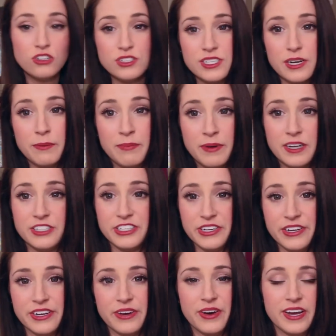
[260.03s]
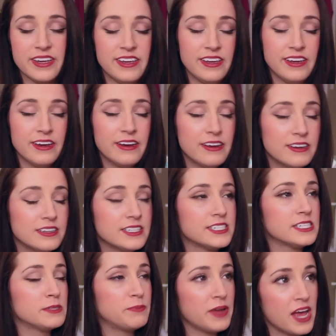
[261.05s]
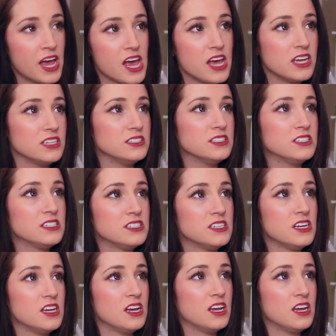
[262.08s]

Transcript: Girls on a budget, you know, I can't spend